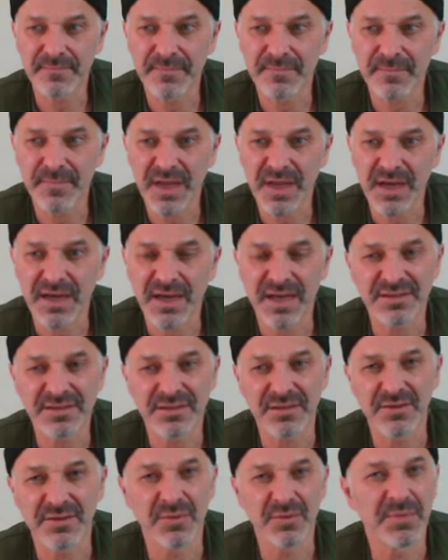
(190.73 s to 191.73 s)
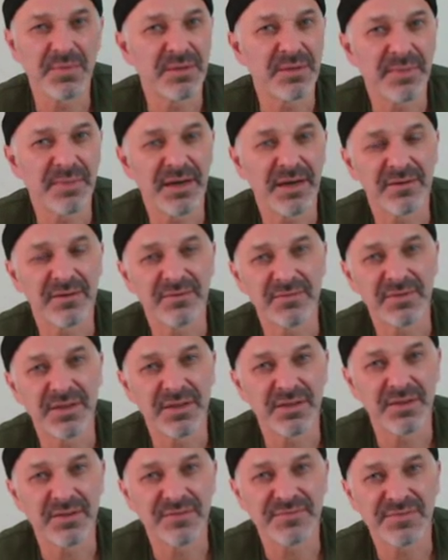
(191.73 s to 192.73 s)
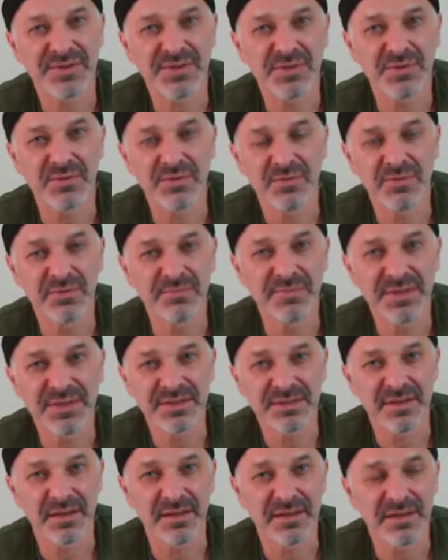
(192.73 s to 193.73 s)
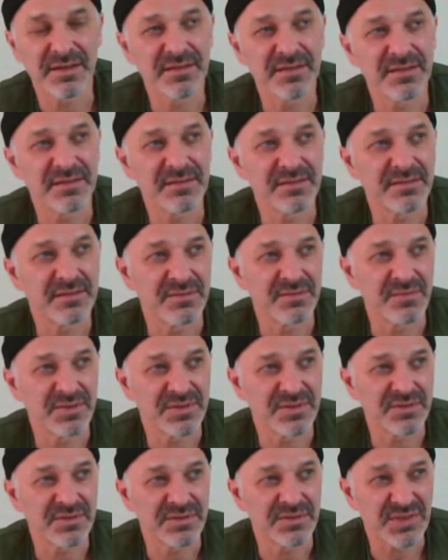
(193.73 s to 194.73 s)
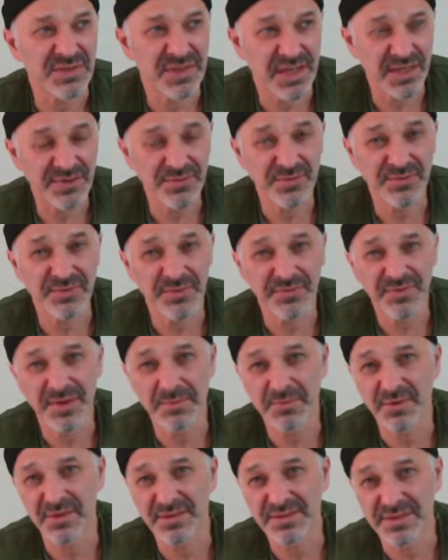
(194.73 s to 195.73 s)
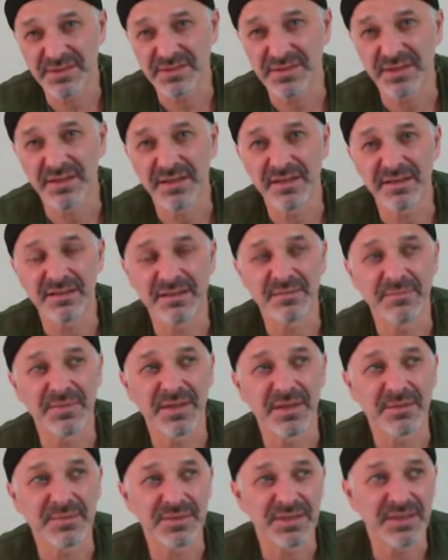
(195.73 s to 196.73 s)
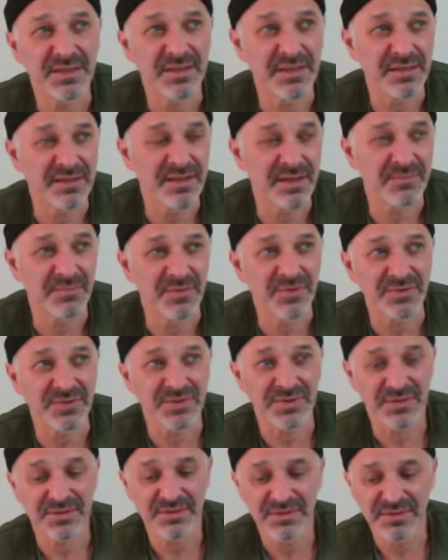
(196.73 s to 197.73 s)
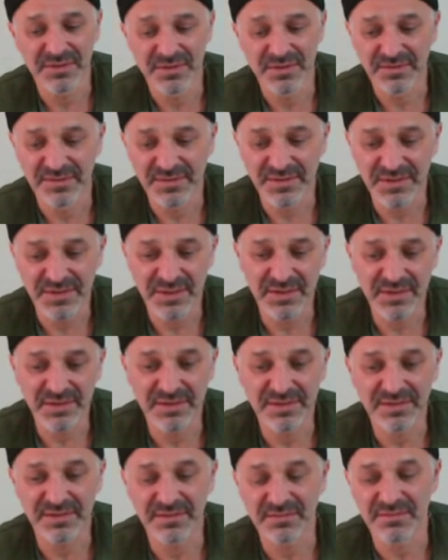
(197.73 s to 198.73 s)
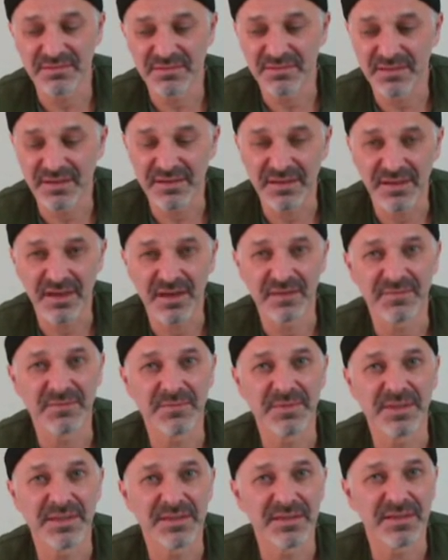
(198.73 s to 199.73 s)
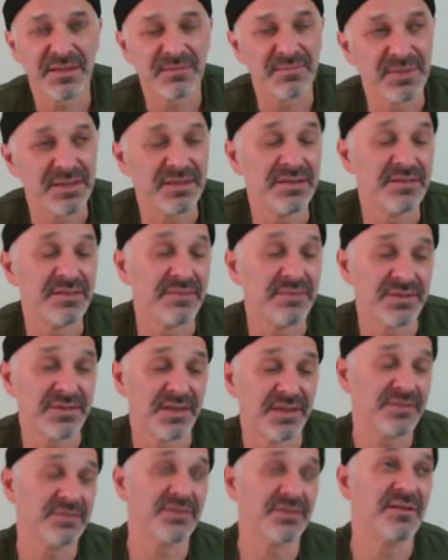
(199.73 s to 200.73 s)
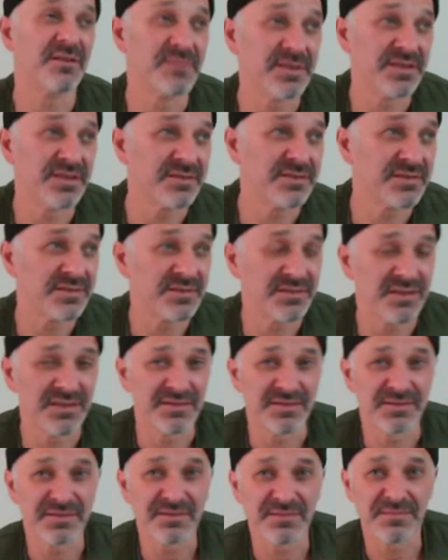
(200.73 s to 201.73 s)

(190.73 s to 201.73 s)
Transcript: I asked a little bit about, if school would be starting. It's scheduled for February 16th, but I'm seeing that most cities and the government, I believe the central government has